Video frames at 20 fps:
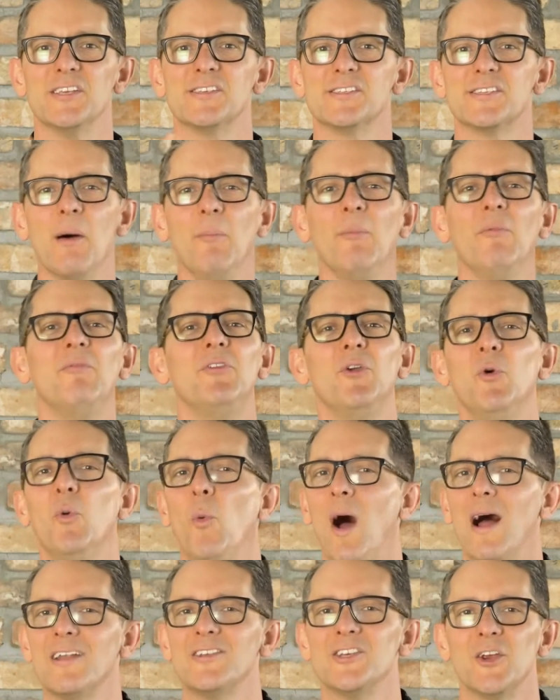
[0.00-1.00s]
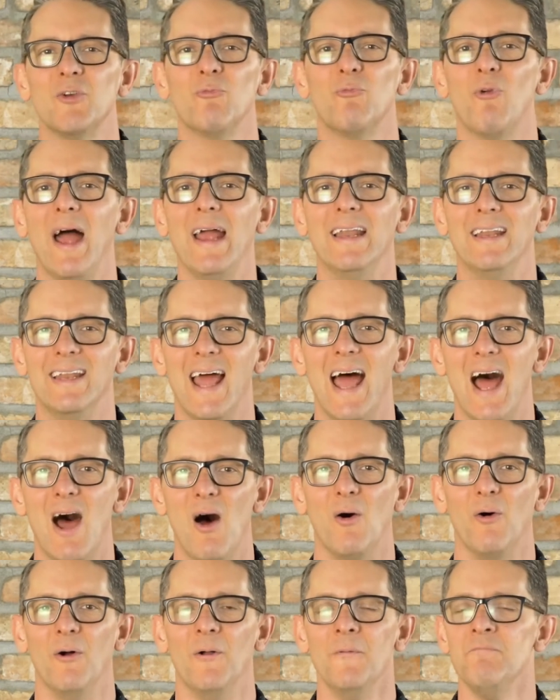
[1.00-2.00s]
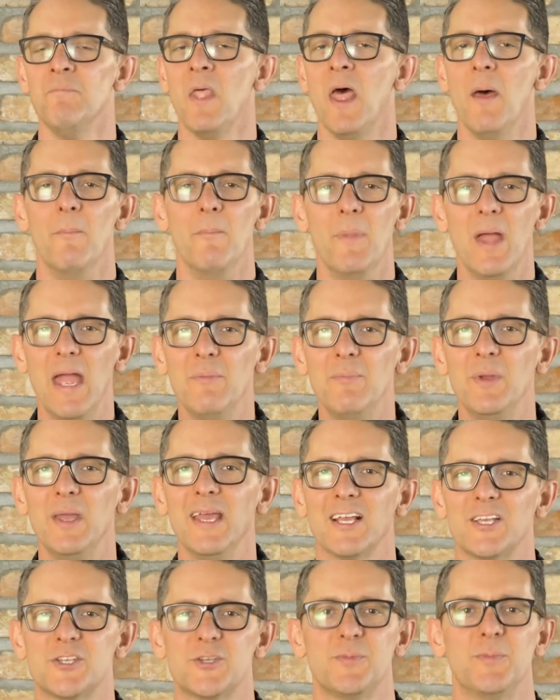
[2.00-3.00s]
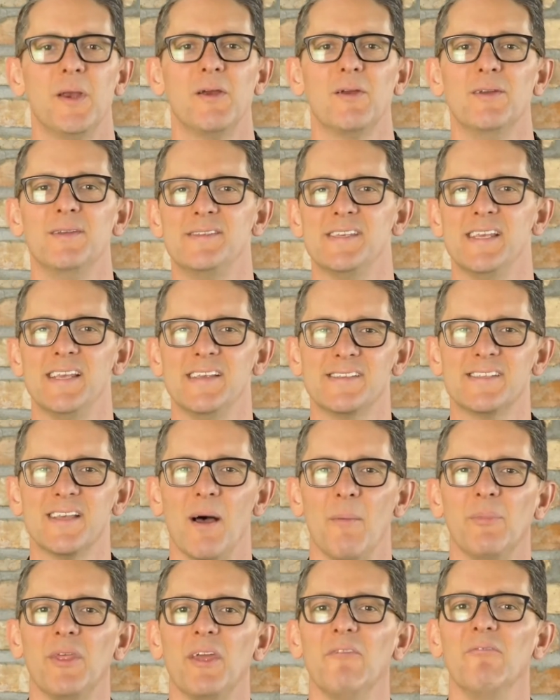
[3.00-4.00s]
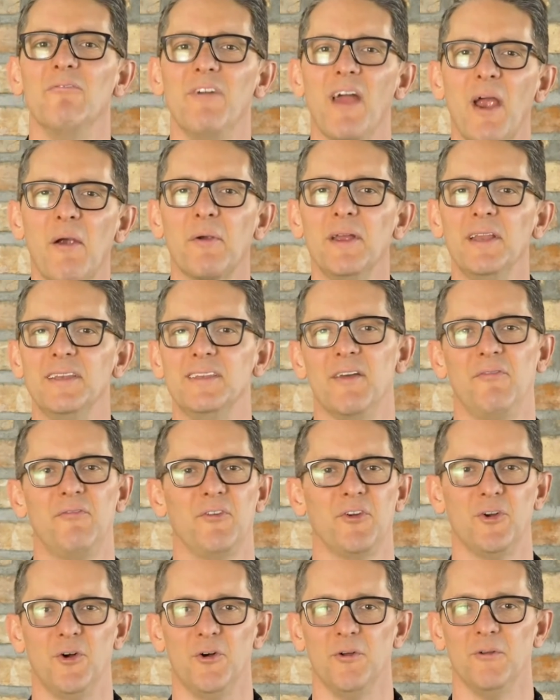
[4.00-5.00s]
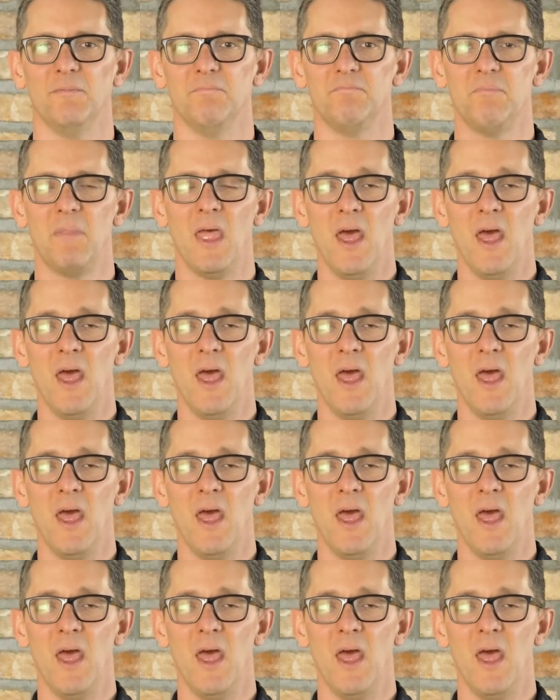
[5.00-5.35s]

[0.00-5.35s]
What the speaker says: Some of you watching right now may be experiencing something very difficult.